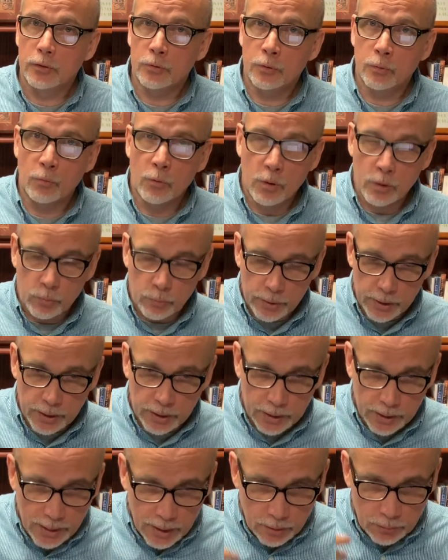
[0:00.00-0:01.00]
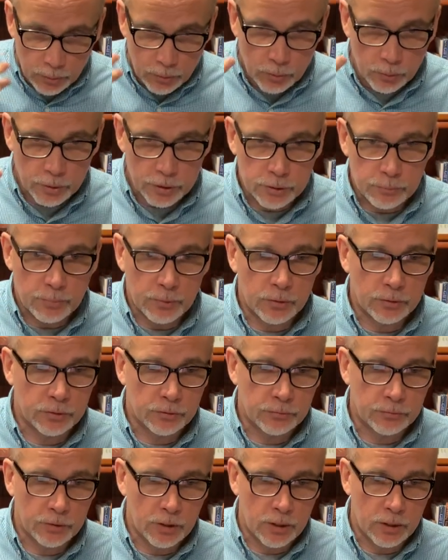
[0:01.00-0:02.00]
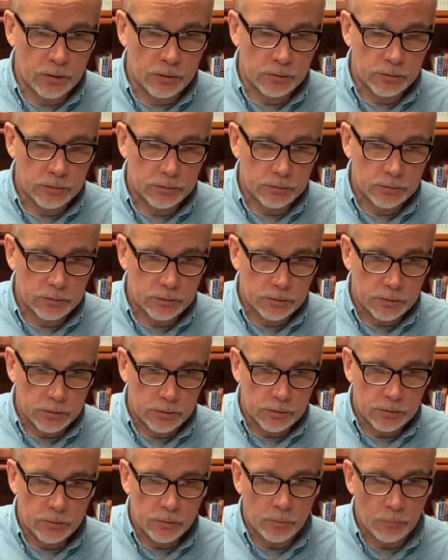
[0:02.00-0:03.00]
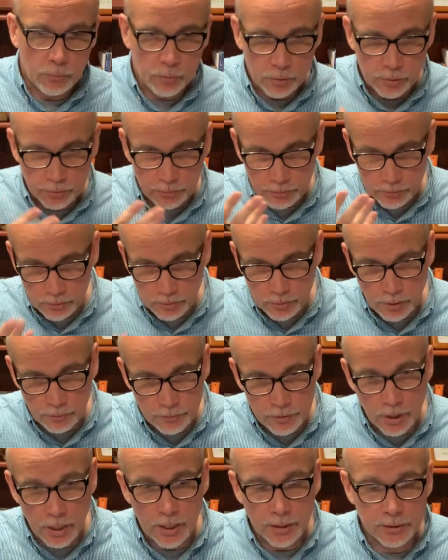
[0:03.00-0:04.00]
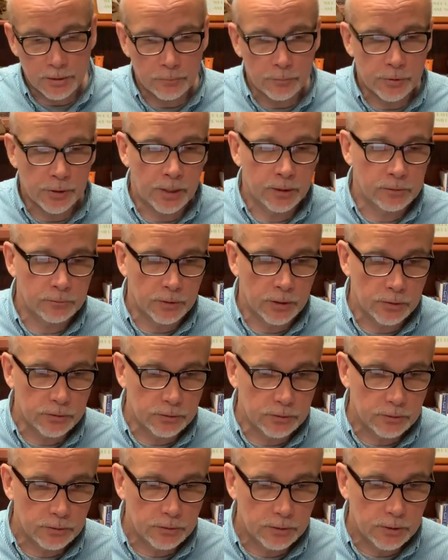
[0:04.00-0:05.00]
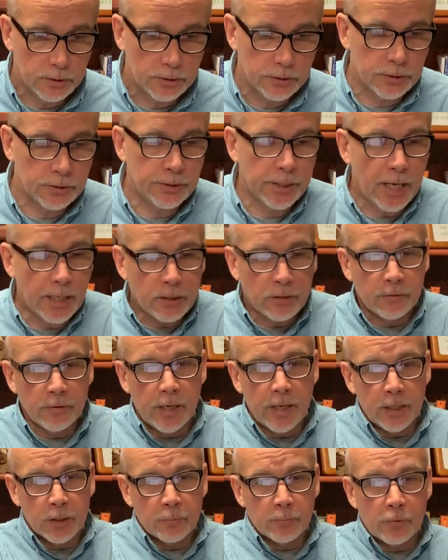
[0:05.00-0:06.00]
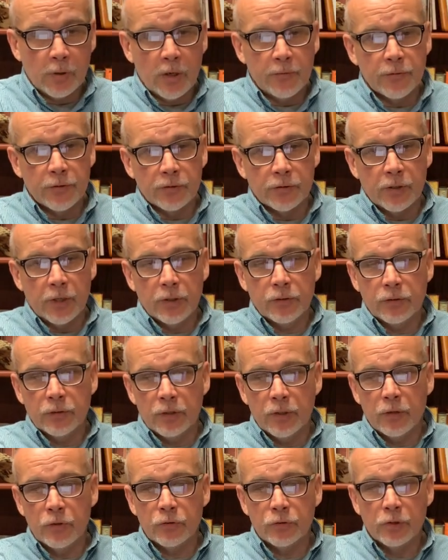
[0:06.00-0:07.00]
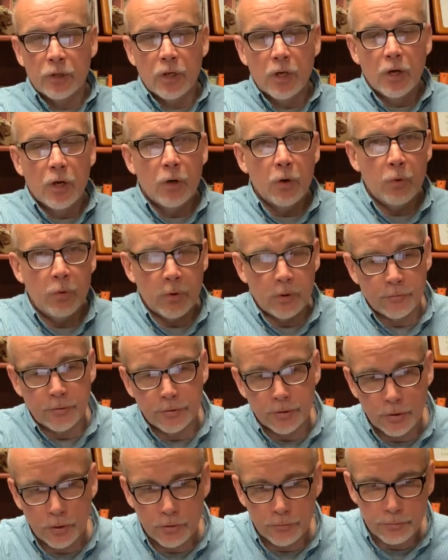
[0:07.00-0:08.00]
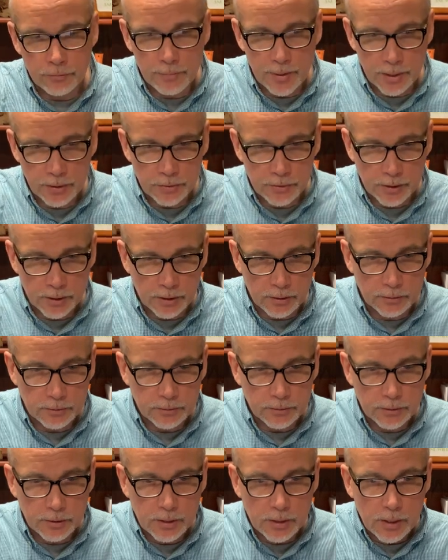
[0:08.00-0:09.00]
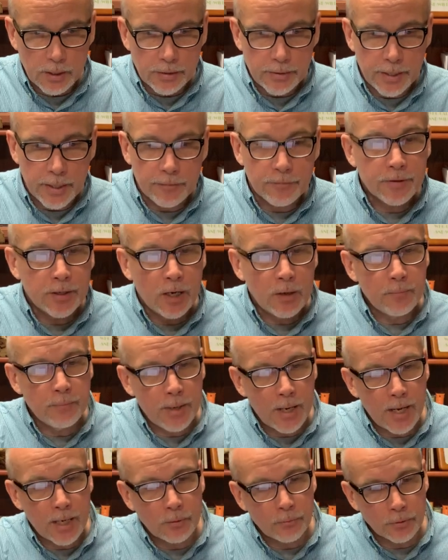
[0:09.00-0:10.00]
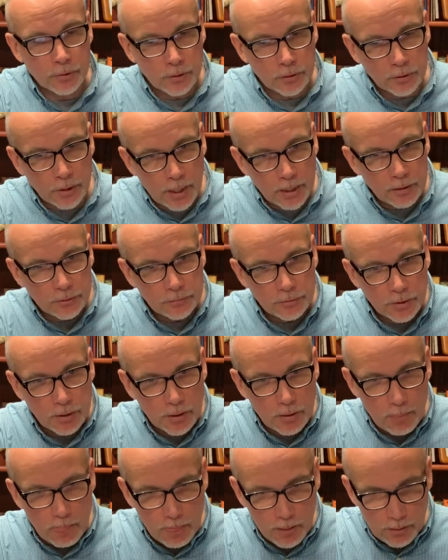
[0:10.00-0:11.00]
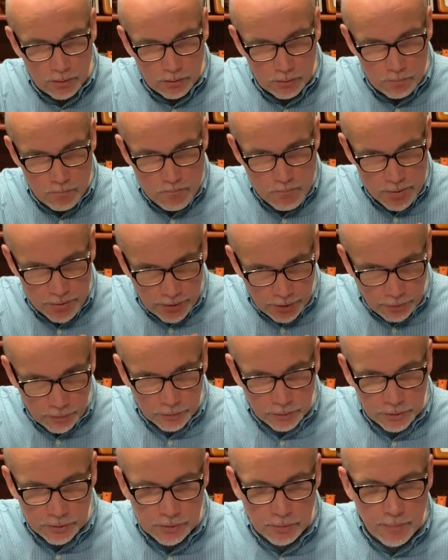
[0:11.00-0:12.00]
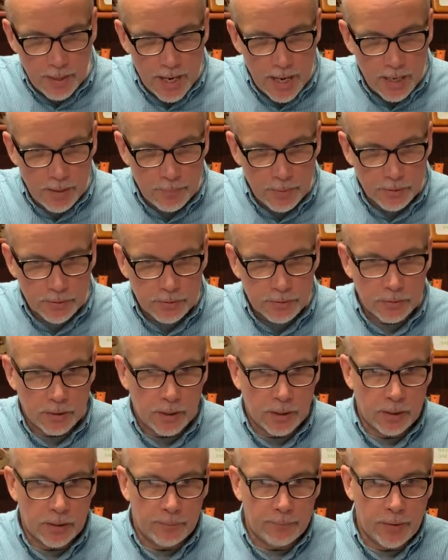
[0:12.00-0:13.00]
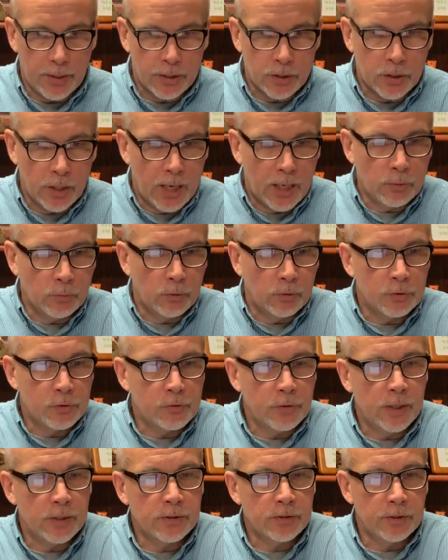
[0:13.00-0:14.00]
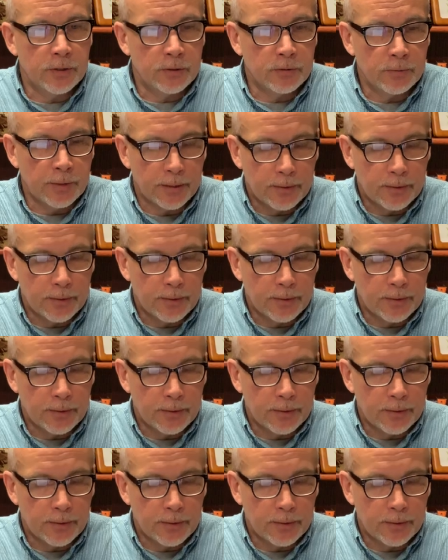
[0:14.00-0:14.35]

The more we allow the Holy Spirit to flow, the more of God comes out of us. See, Zechariah is prophesying to those who have returned from exile. They have come back with a lot of materialism habits, and God will address this.